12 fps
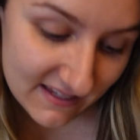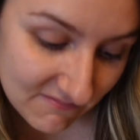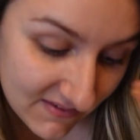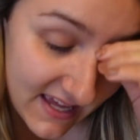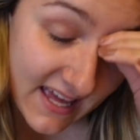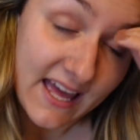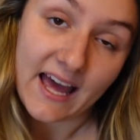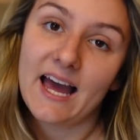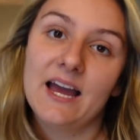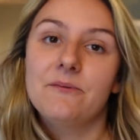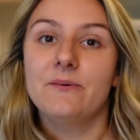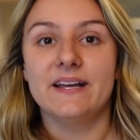them.
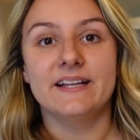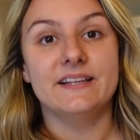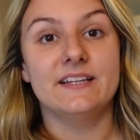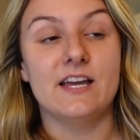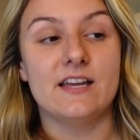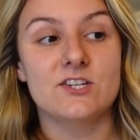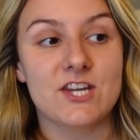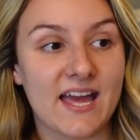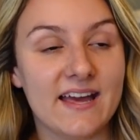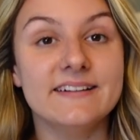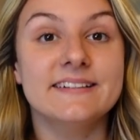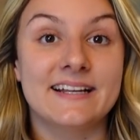I will
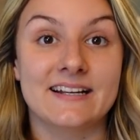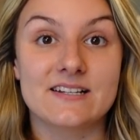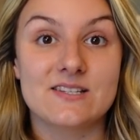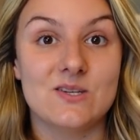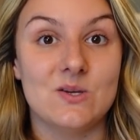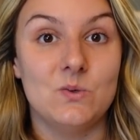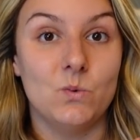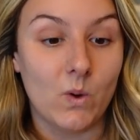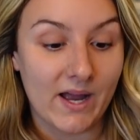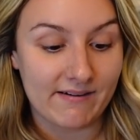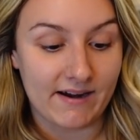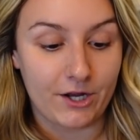share a link to
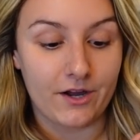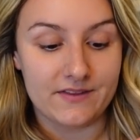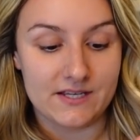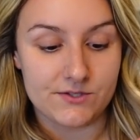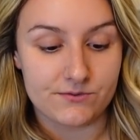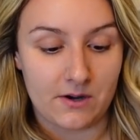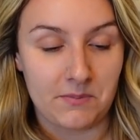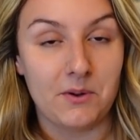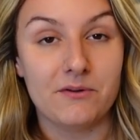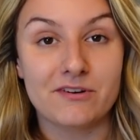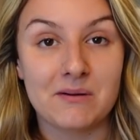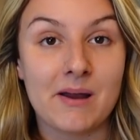where I got these from. They
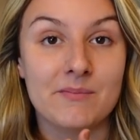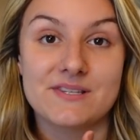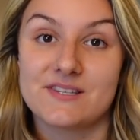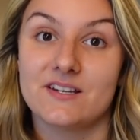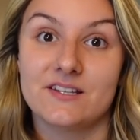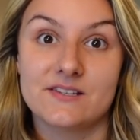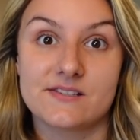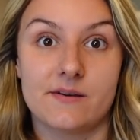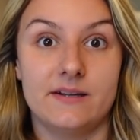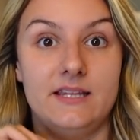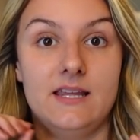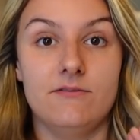were from Amazon, so
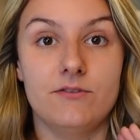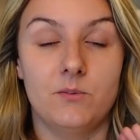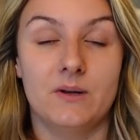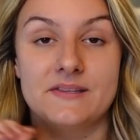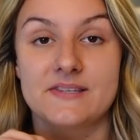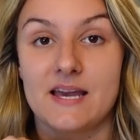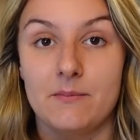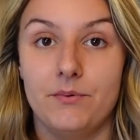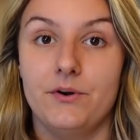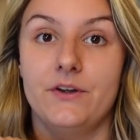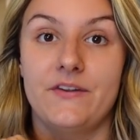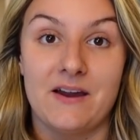I'll leave the ones I
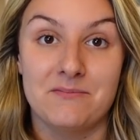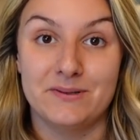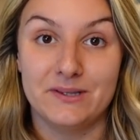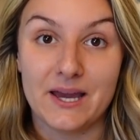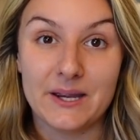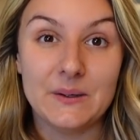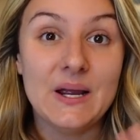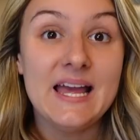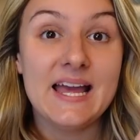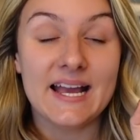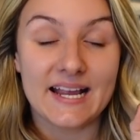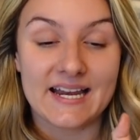bought down below.
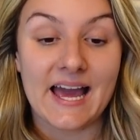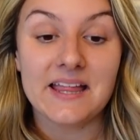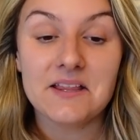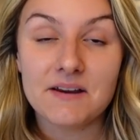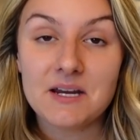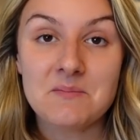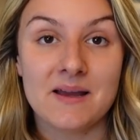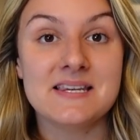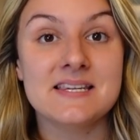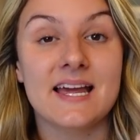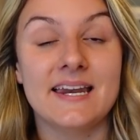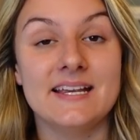Can highly
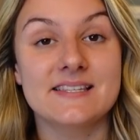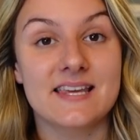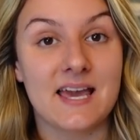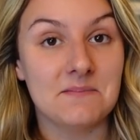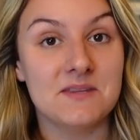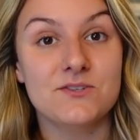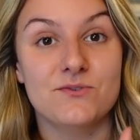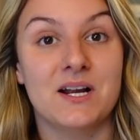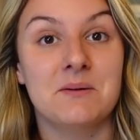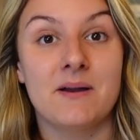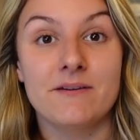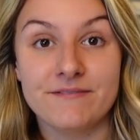recommend, and it's kept this ring
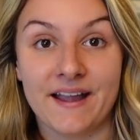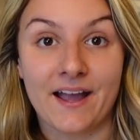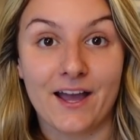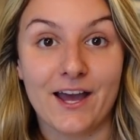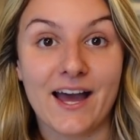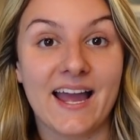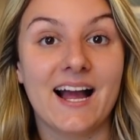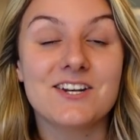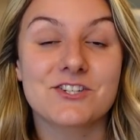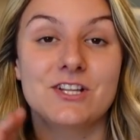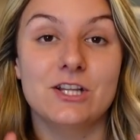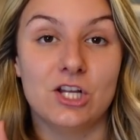on my finger. I
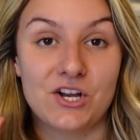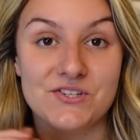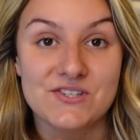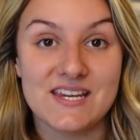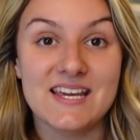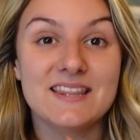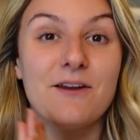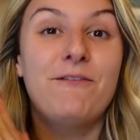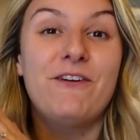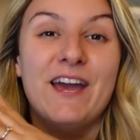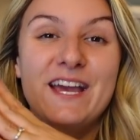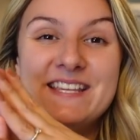actually lost it the
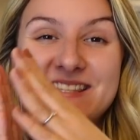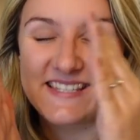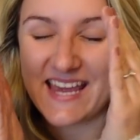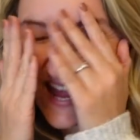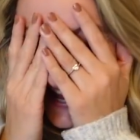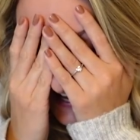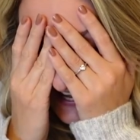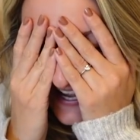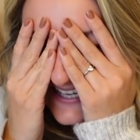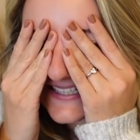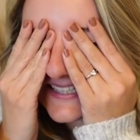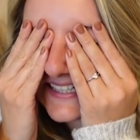first day I
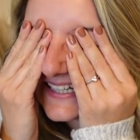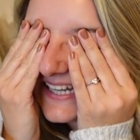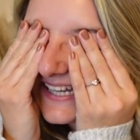had it,